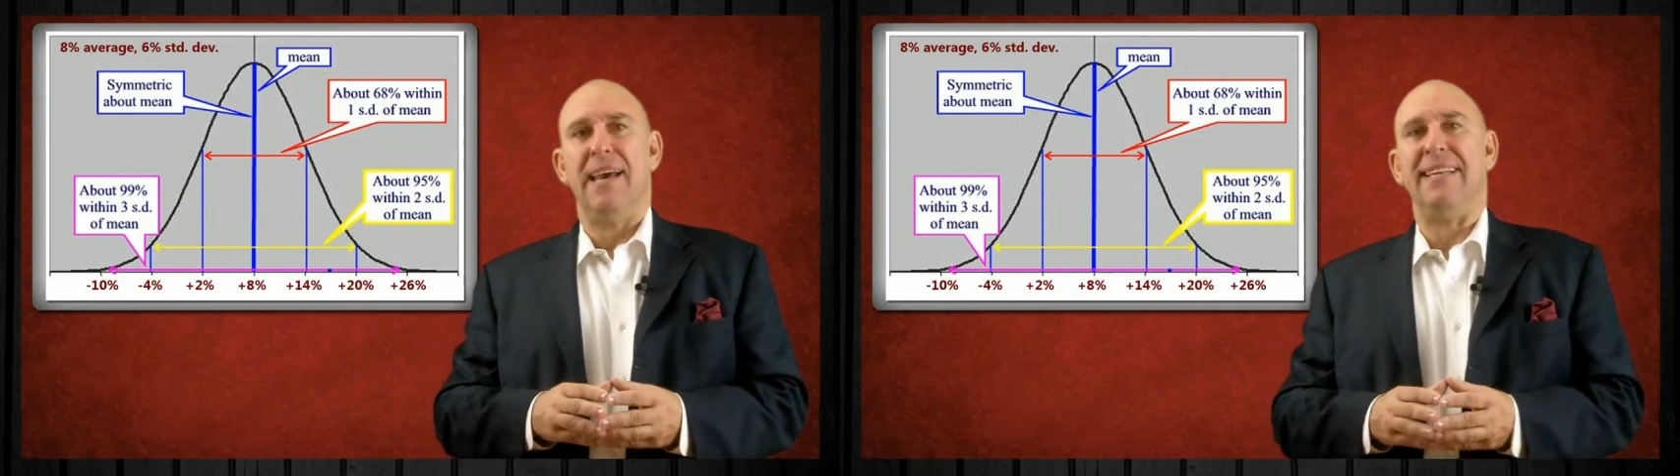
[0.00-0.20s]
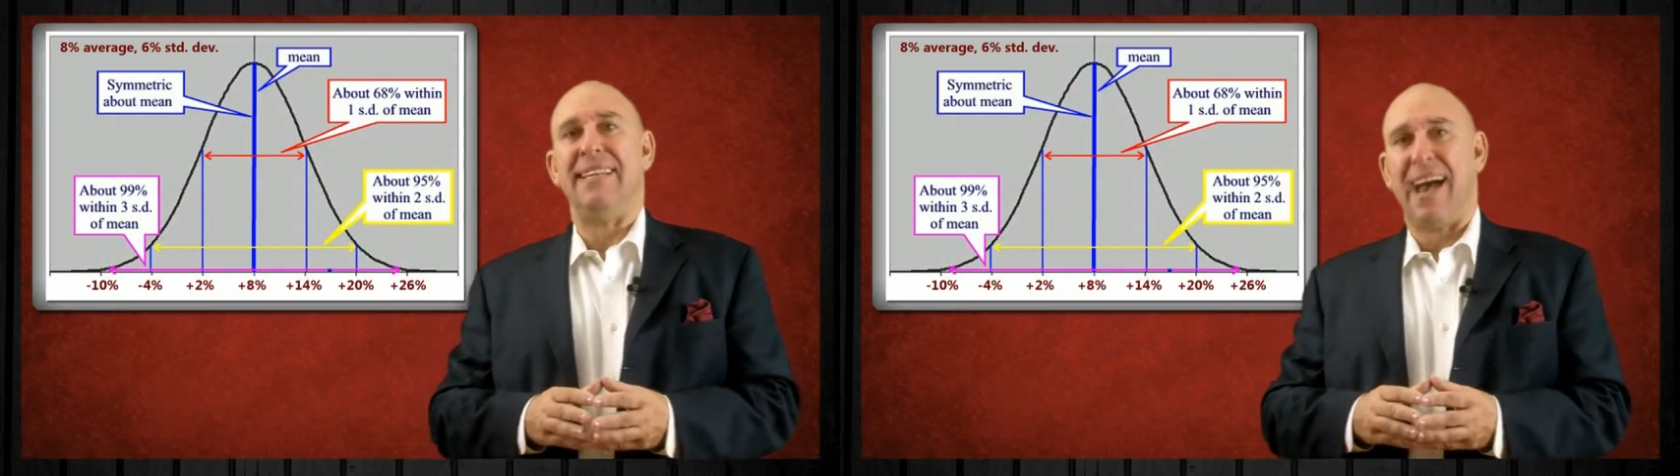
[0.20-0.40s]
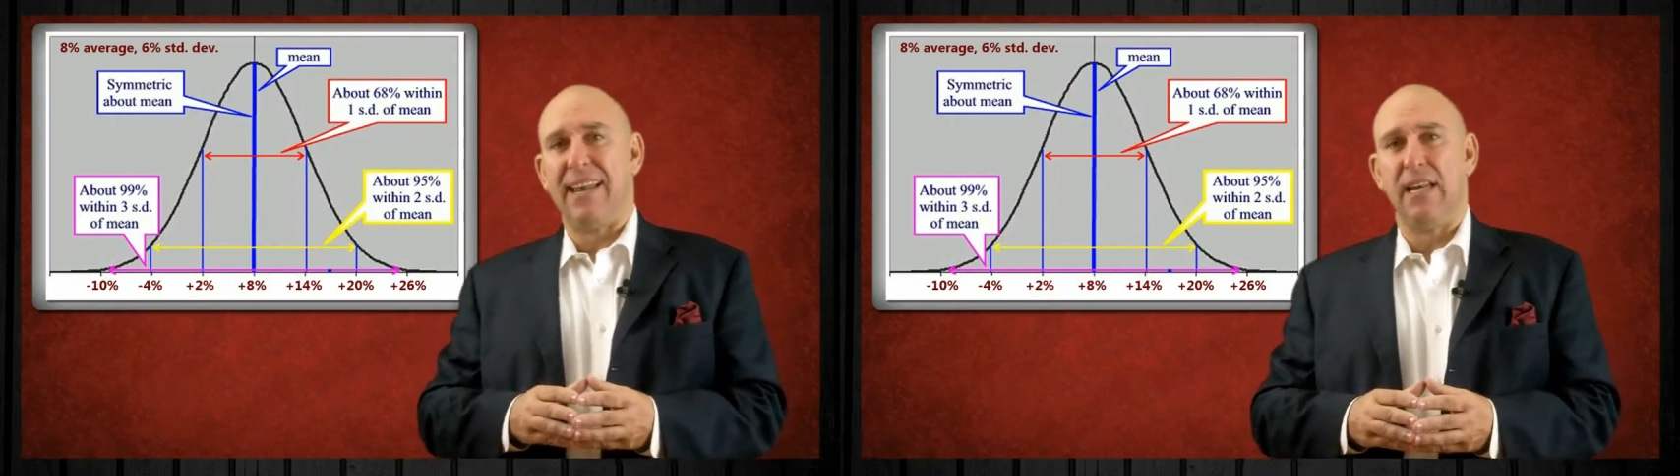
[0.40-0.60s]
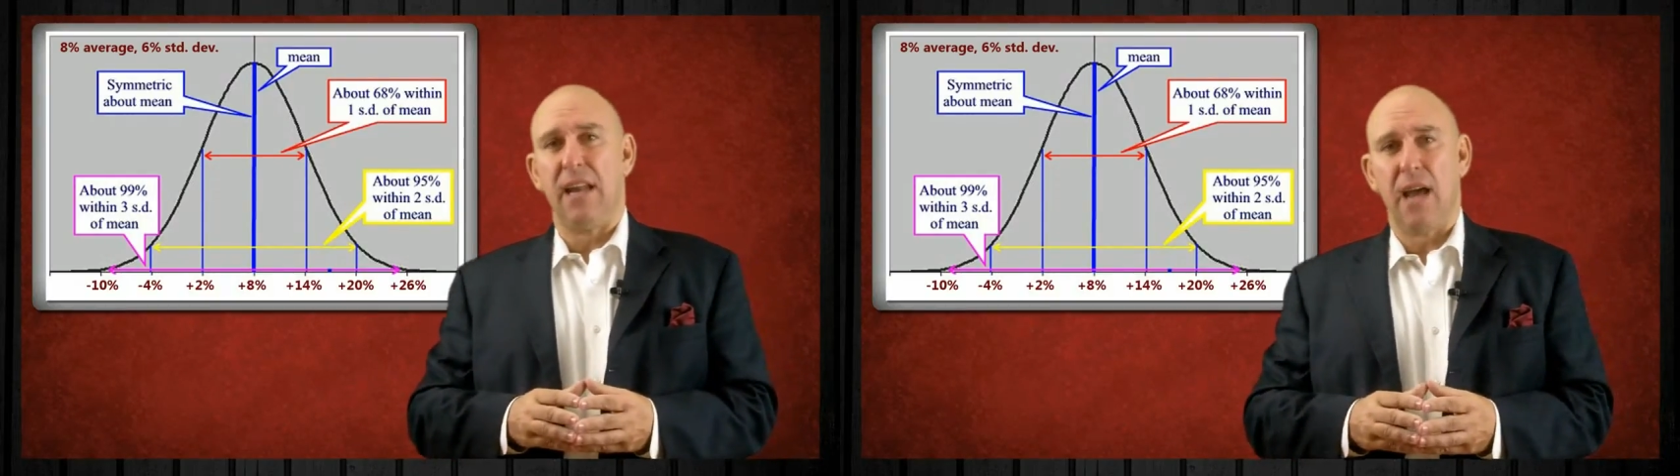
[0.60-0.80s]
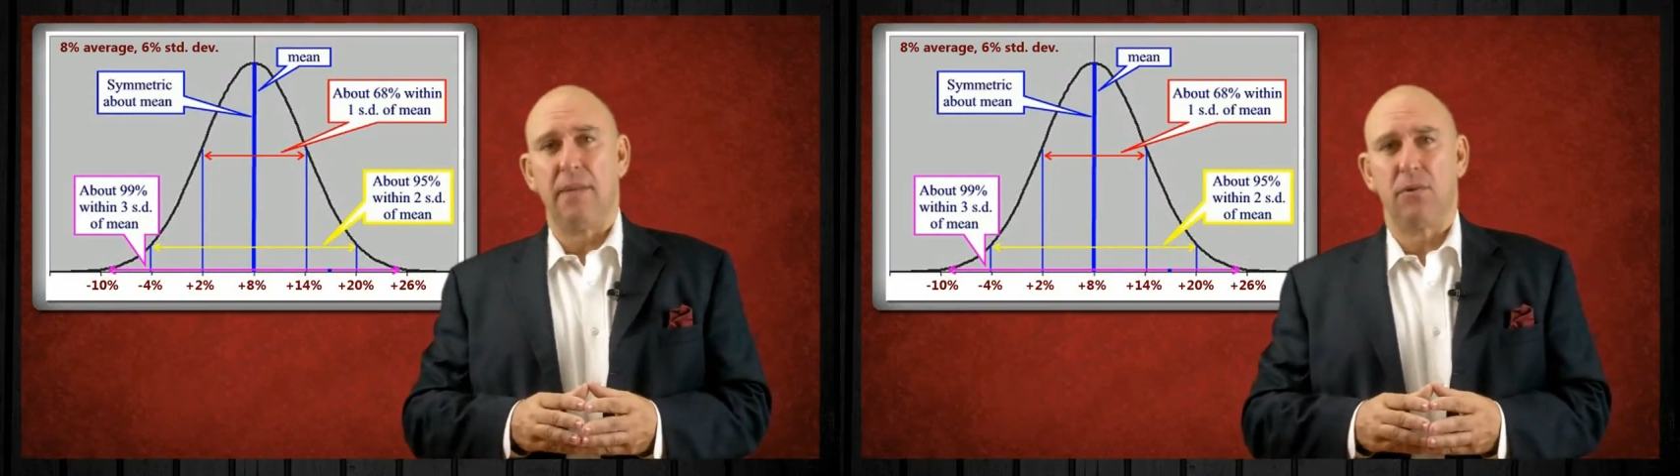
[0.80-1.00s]
And
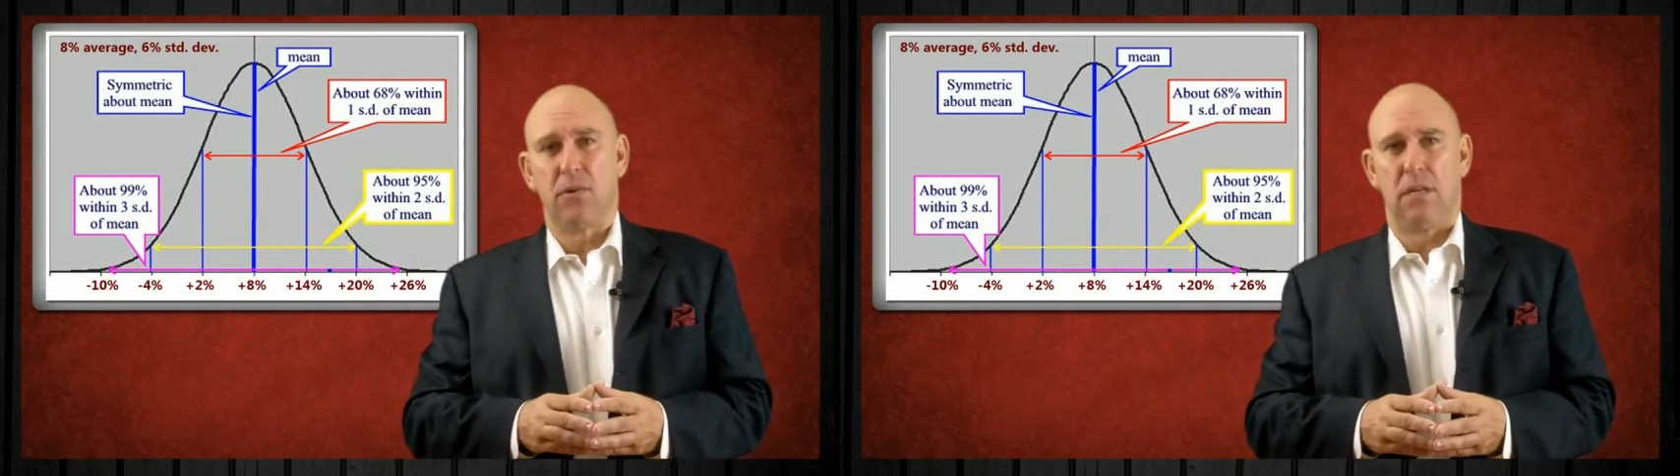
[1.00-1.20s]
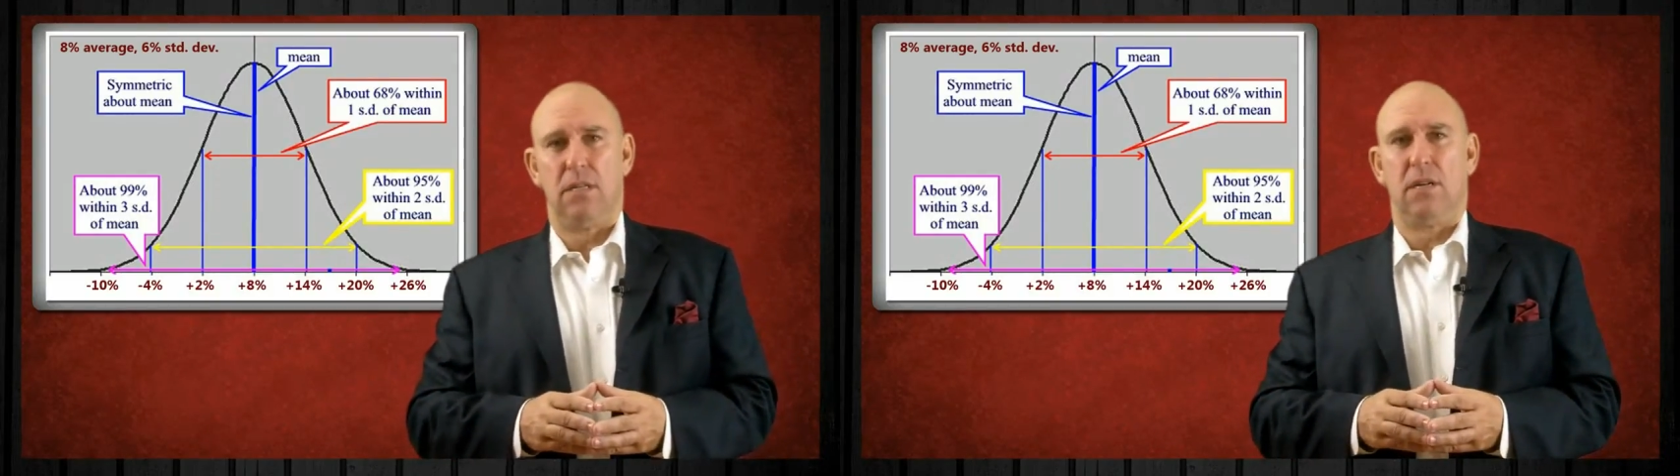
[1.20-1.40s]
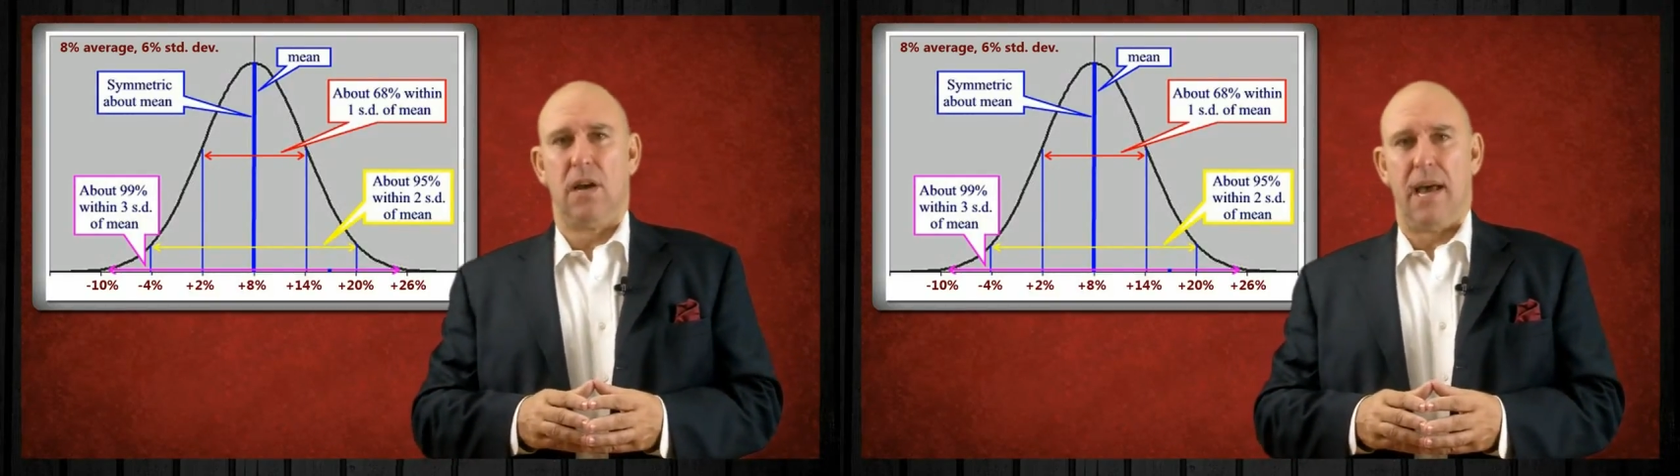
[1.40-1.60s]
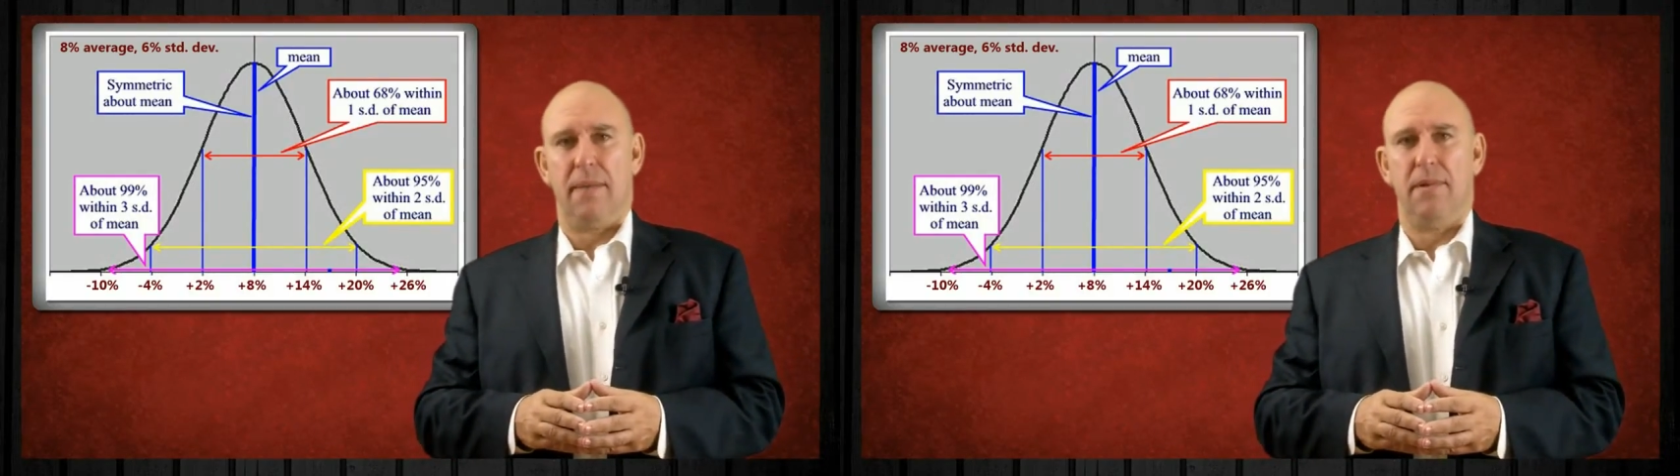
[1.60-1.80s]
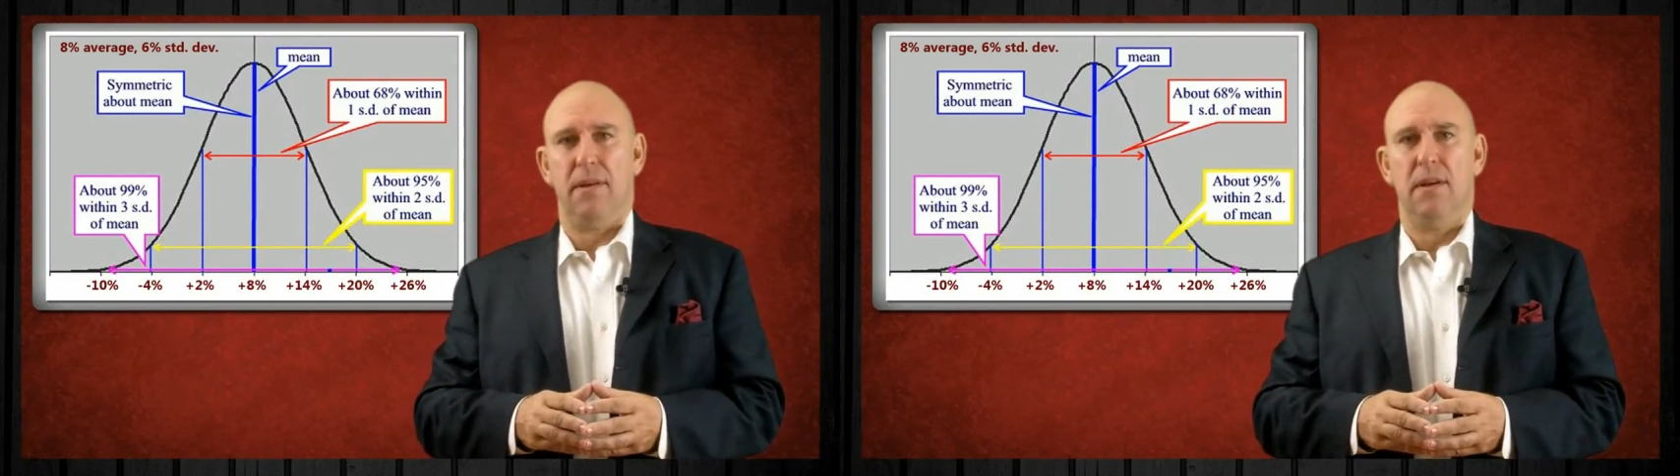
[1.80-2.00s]
99% of the
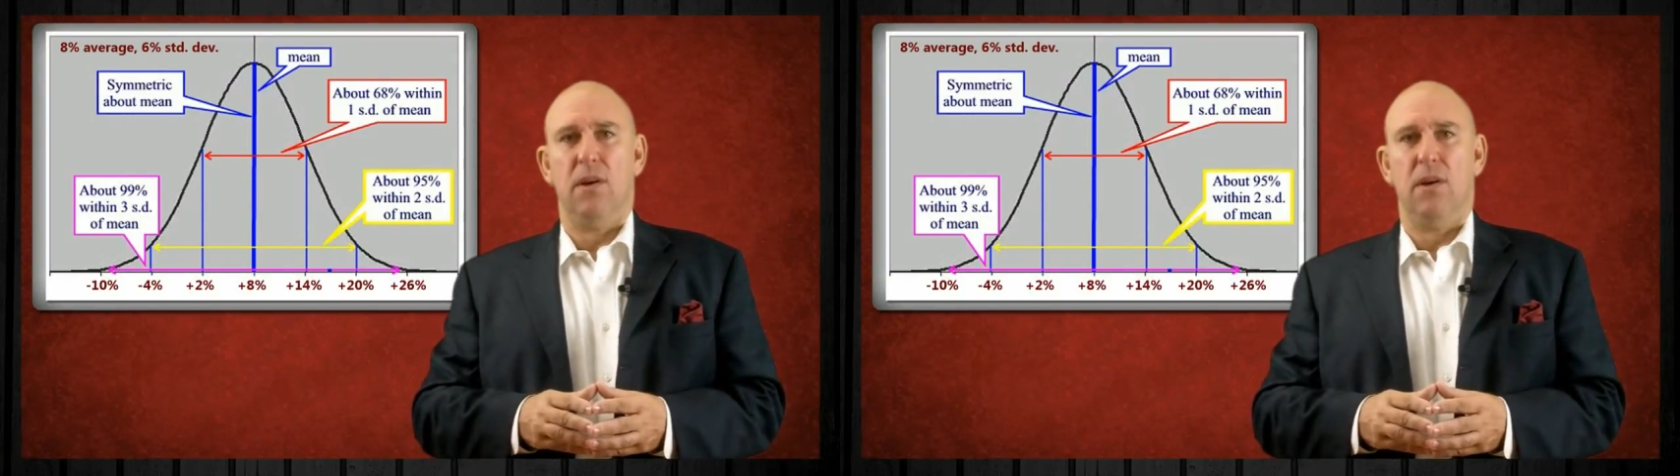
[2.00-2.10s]
time,